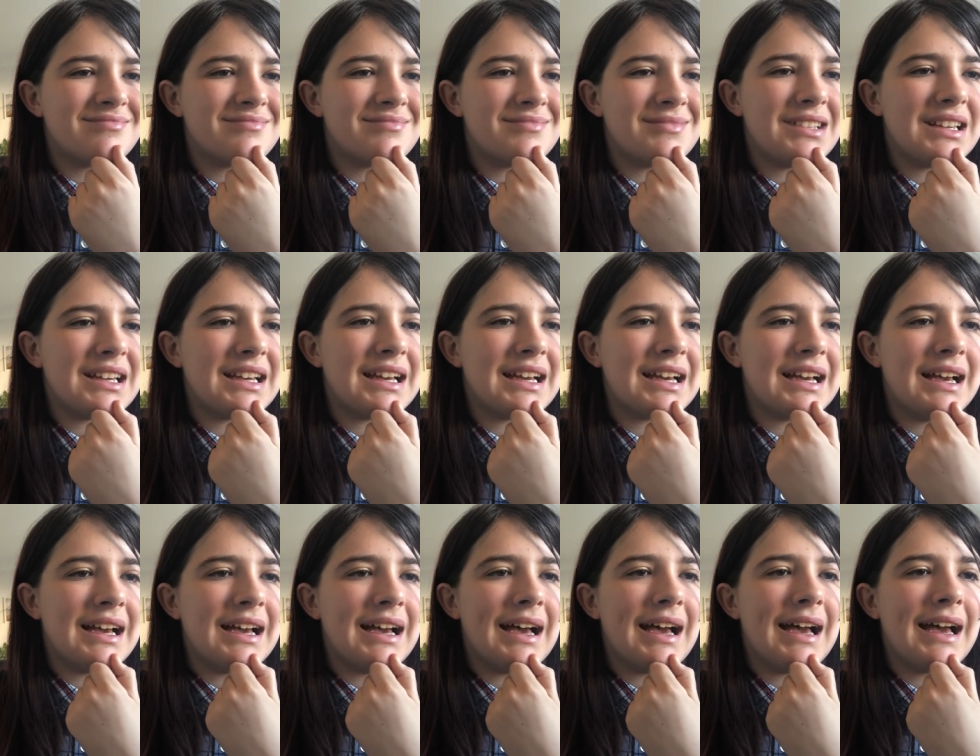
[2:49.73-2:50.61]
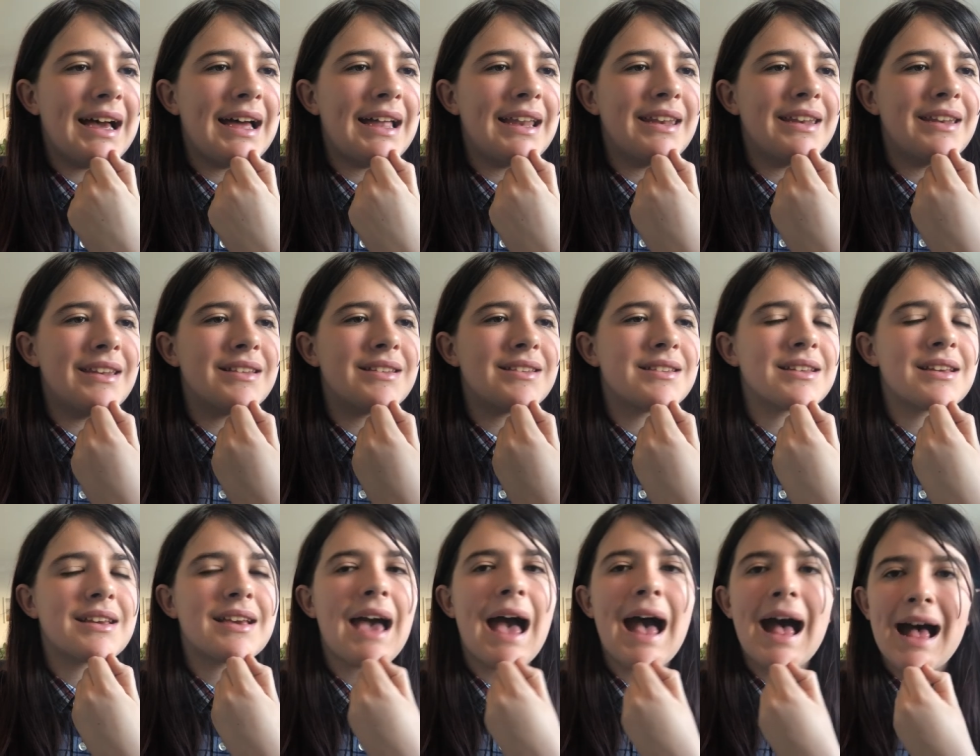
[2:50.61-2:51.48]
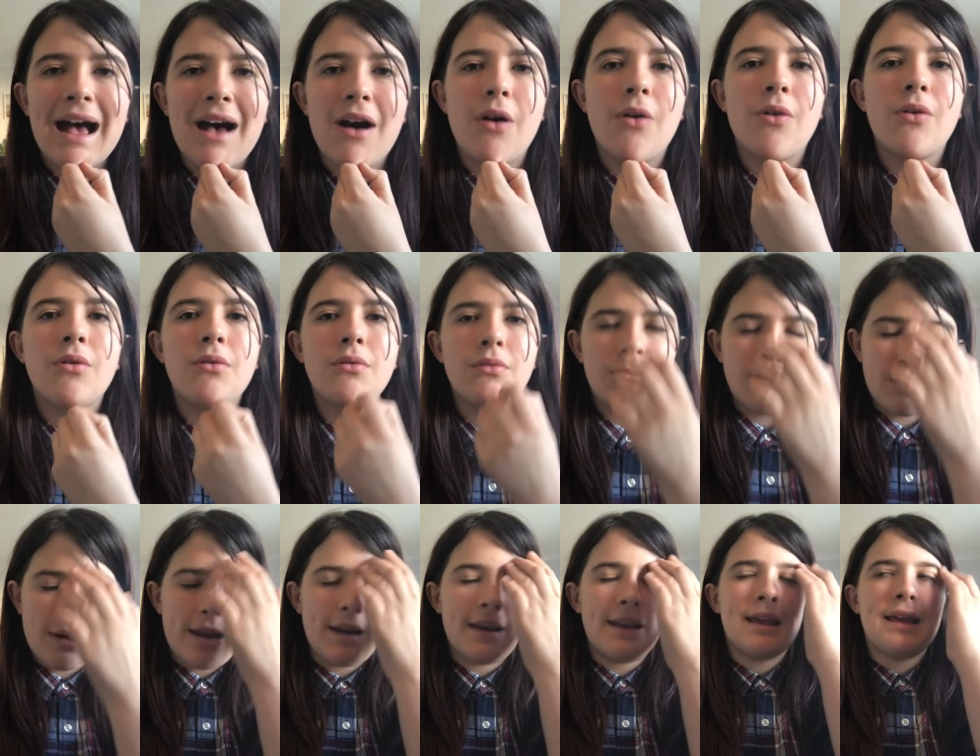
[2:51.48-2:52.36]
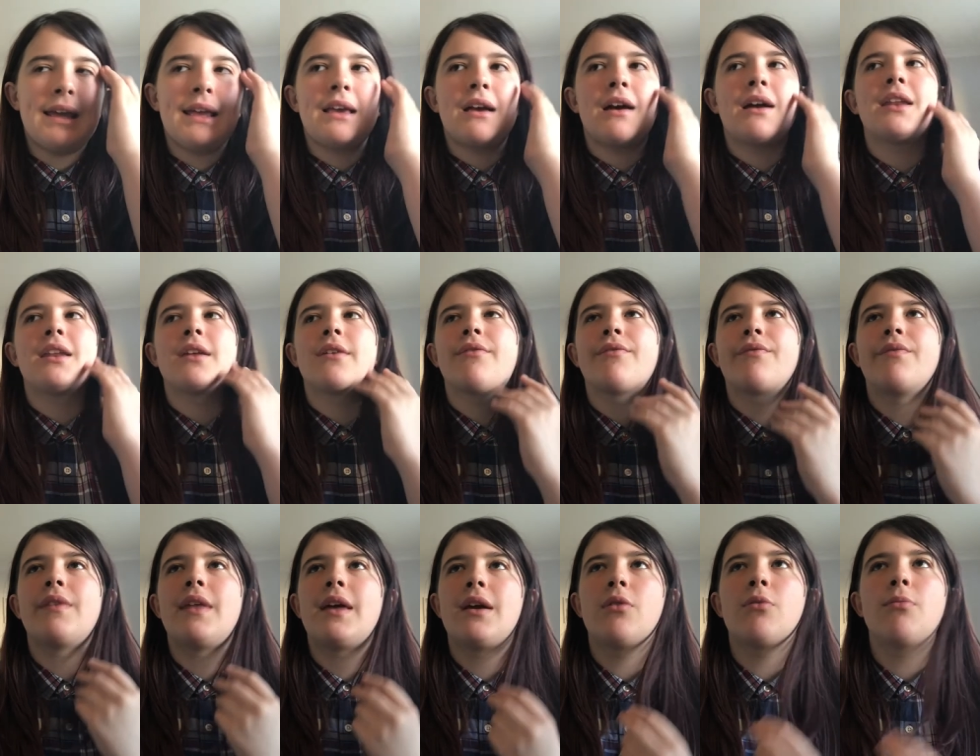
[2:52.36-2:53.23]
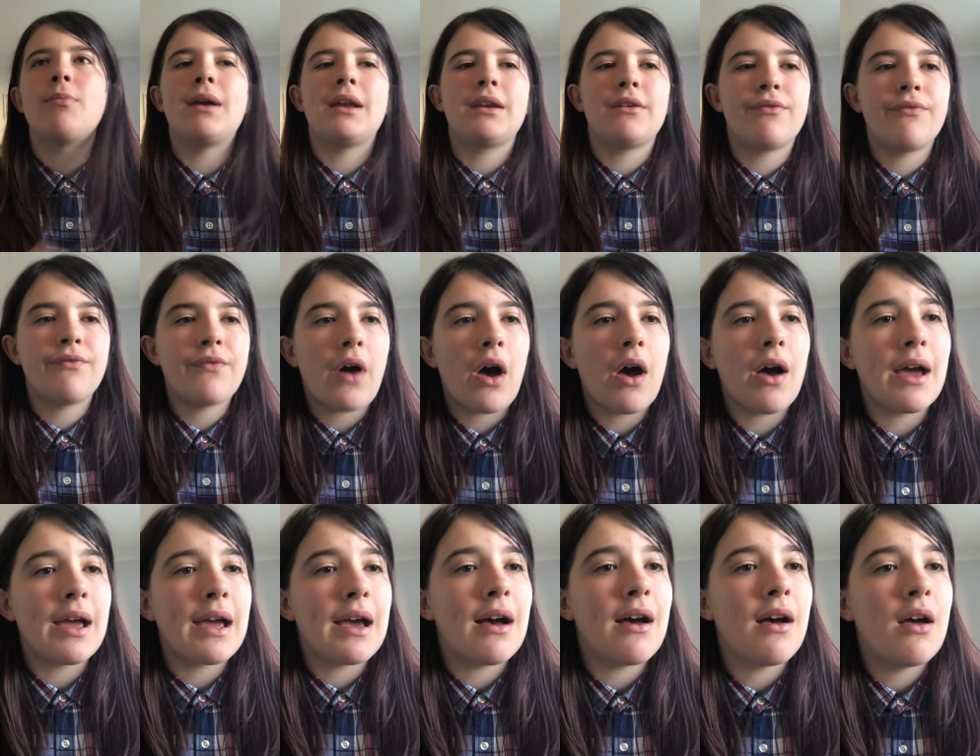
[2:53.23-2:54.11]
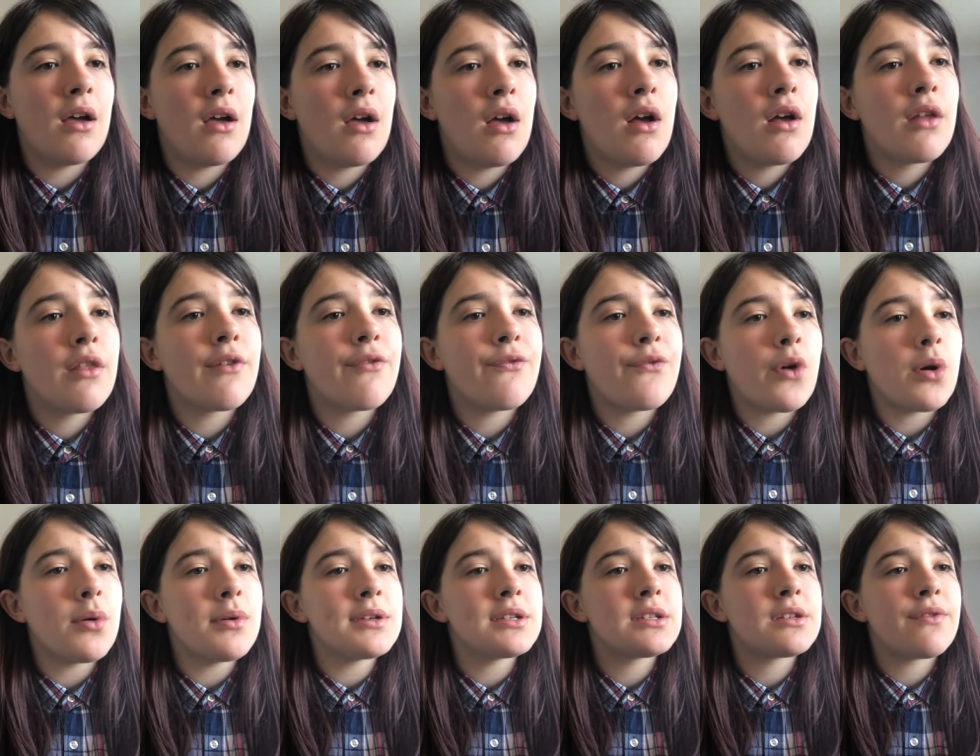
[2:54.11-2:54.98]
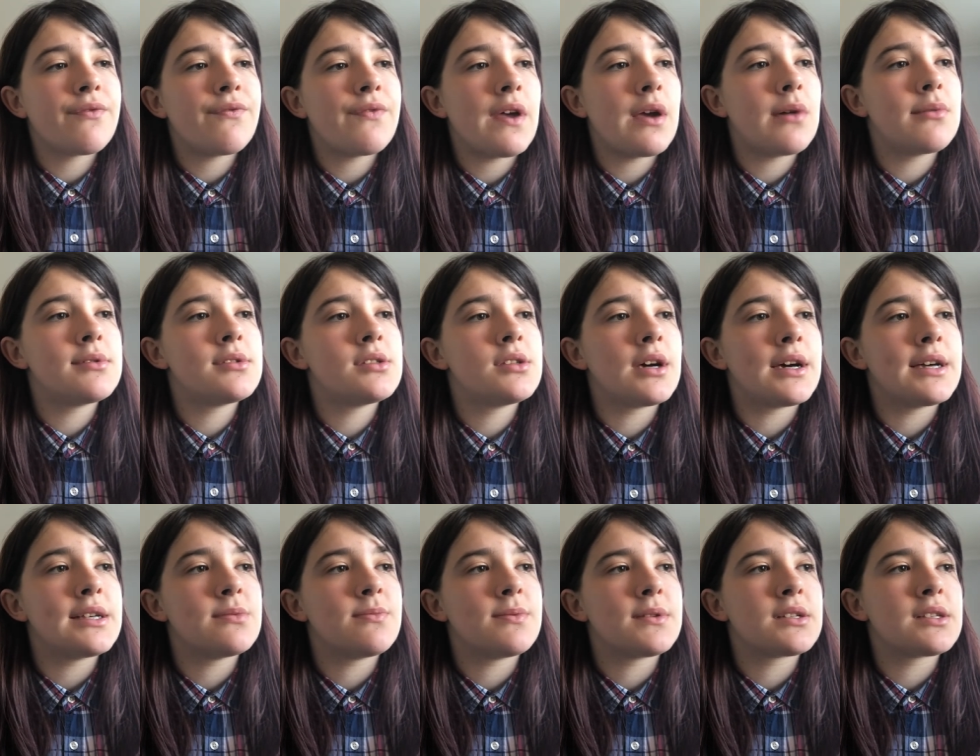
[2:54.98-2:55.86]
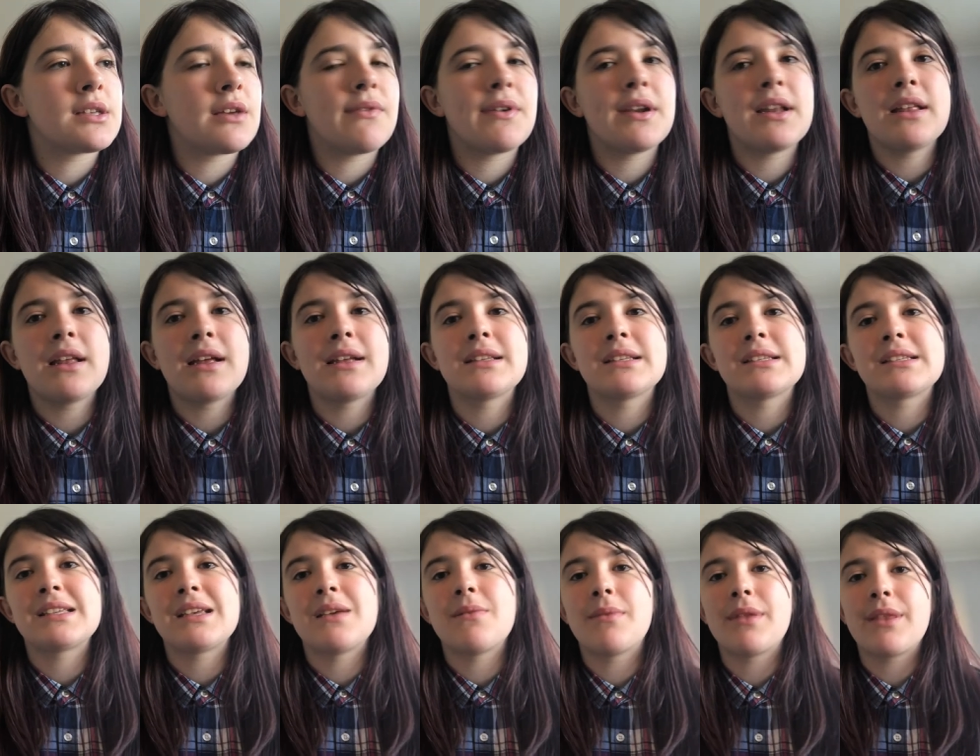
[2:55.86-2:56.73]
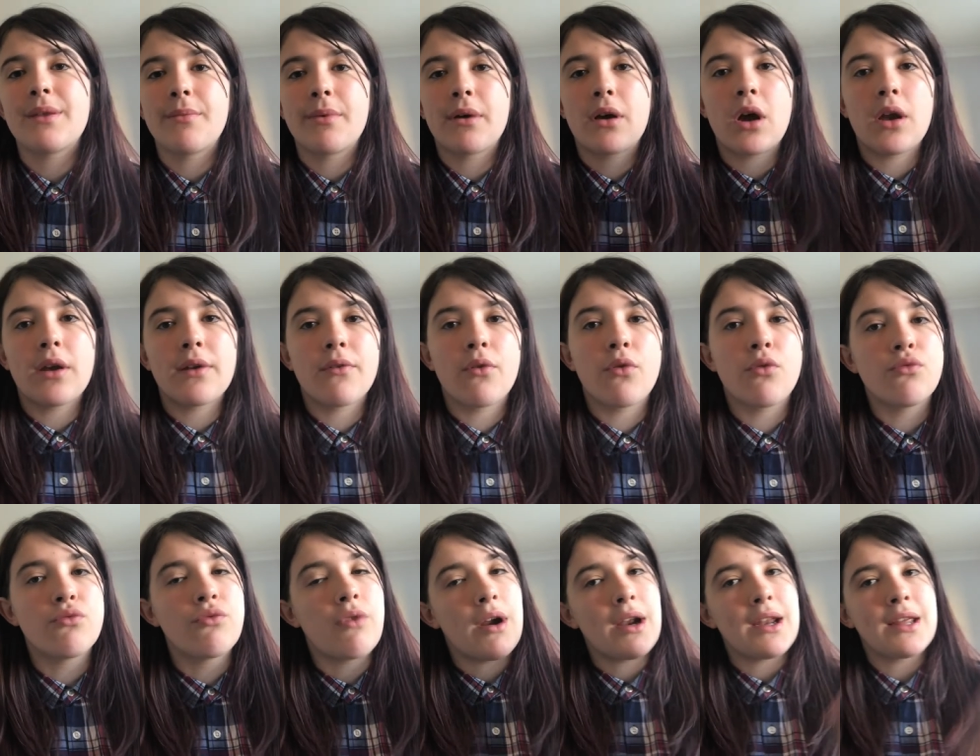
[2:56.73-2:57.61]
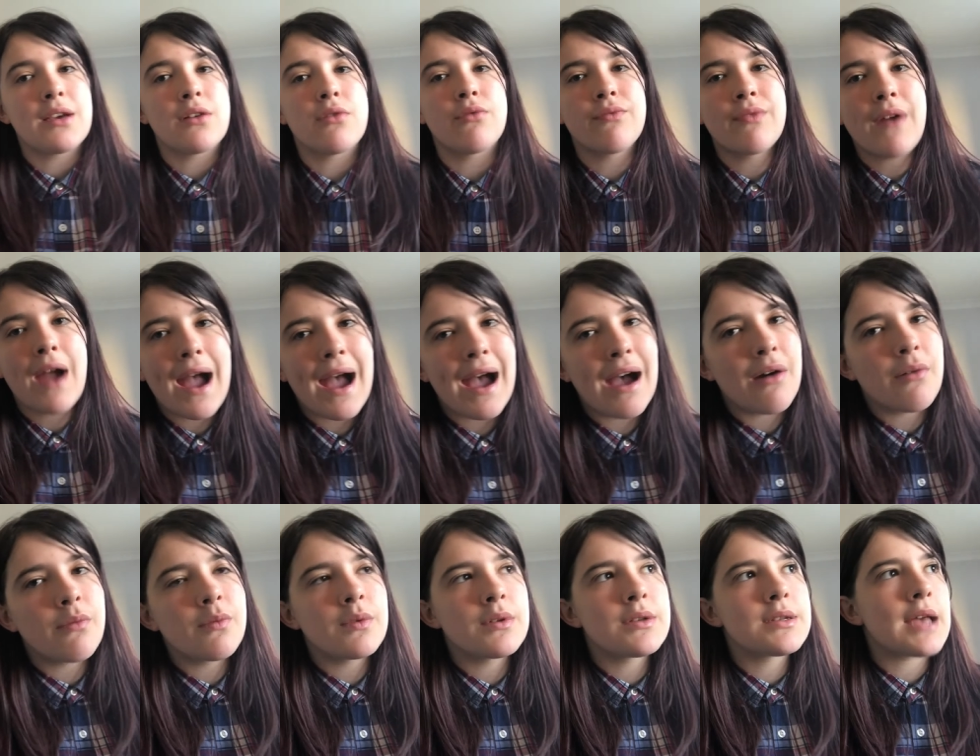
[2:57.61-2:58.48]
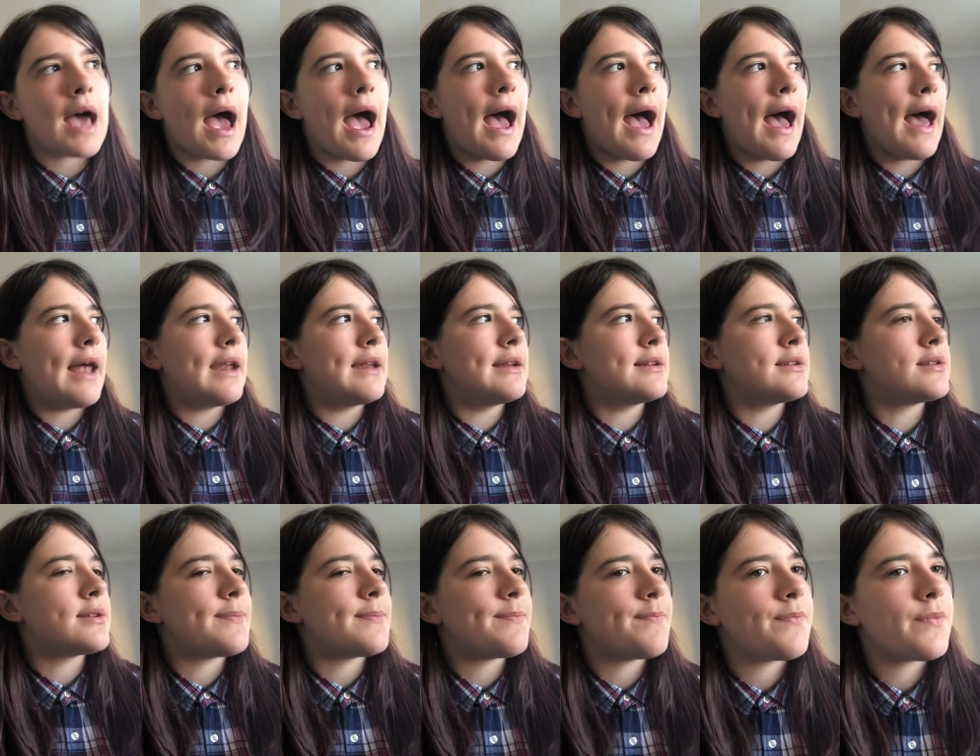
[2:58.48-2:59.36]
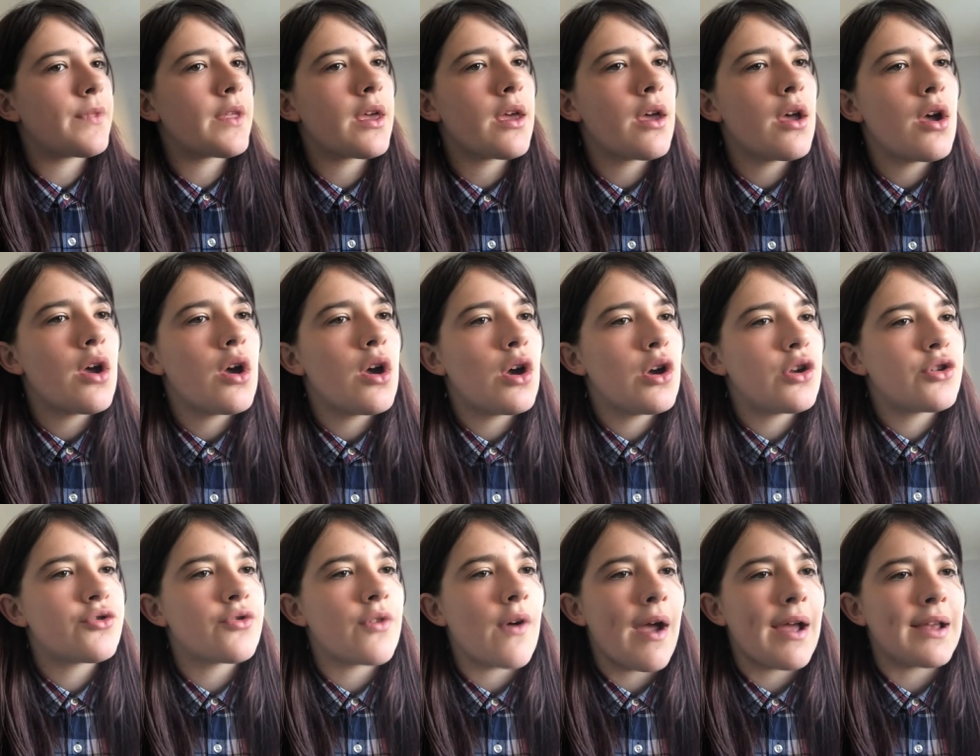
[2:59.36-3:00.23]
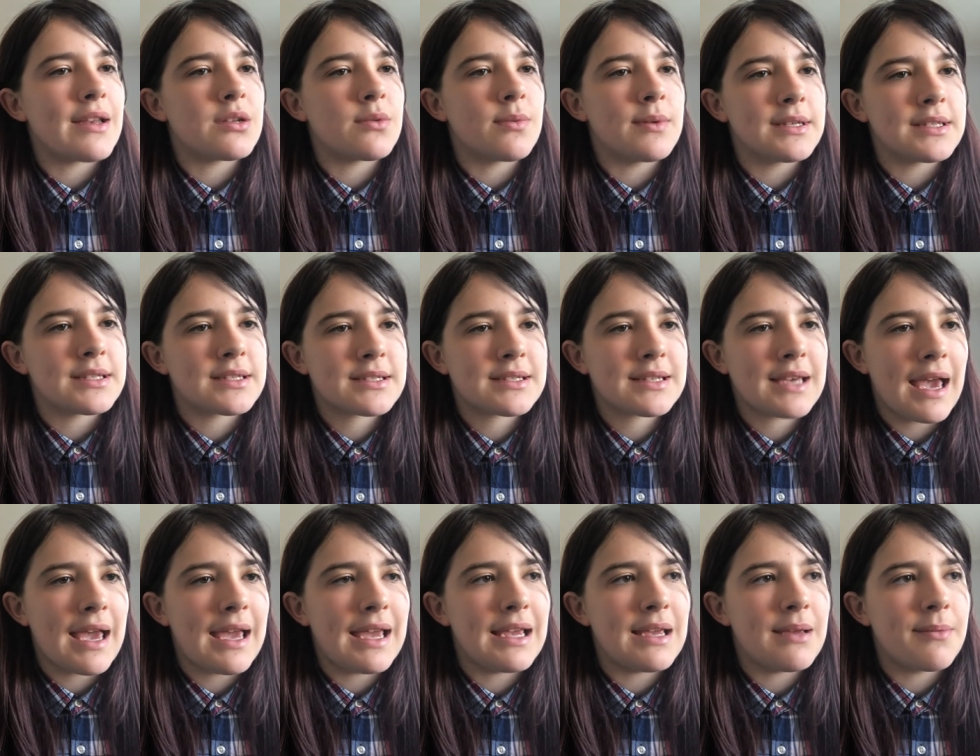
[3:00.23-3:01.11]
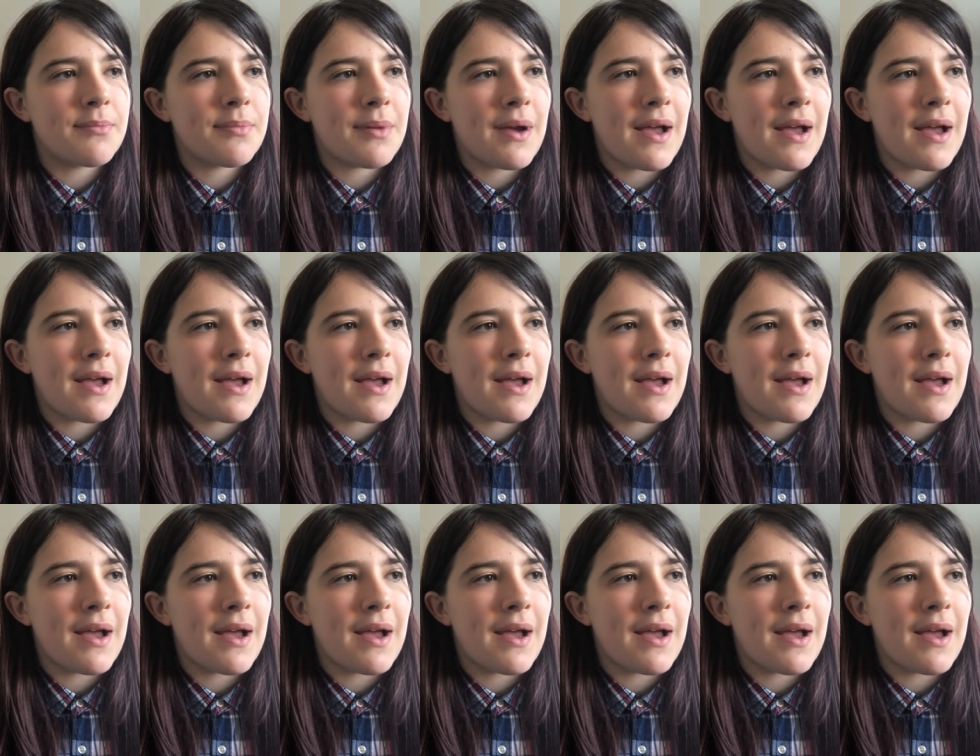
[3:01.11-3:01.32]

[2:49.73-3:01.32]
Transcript: yeah. And Cal, when he kind of, they all made fire. The Forest of Fear was nice, because I really liked the scene where they were kind of all running around and trying to escape,